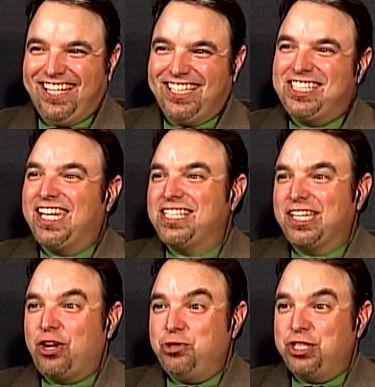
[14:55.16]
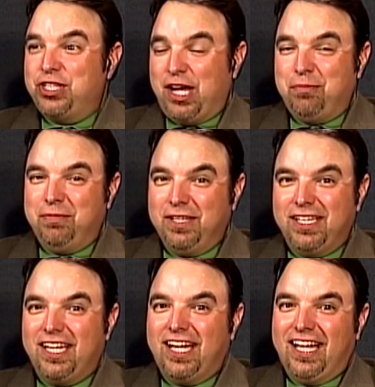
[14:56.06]
unless he gets a coaching job,
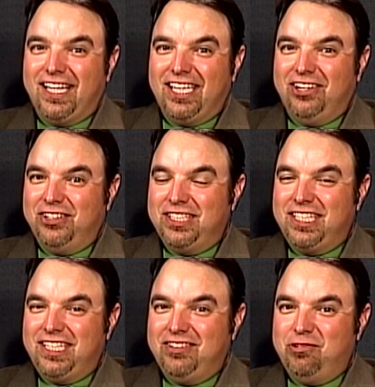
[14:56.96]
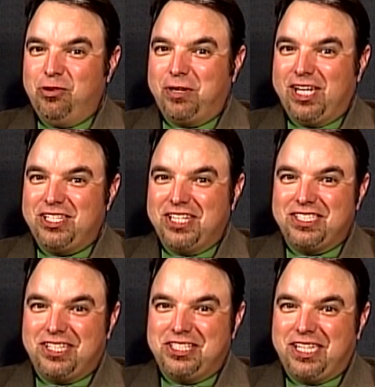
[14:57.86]
he won't get a
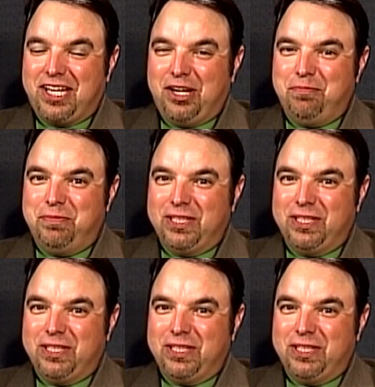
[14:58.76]
chance to touch that cup.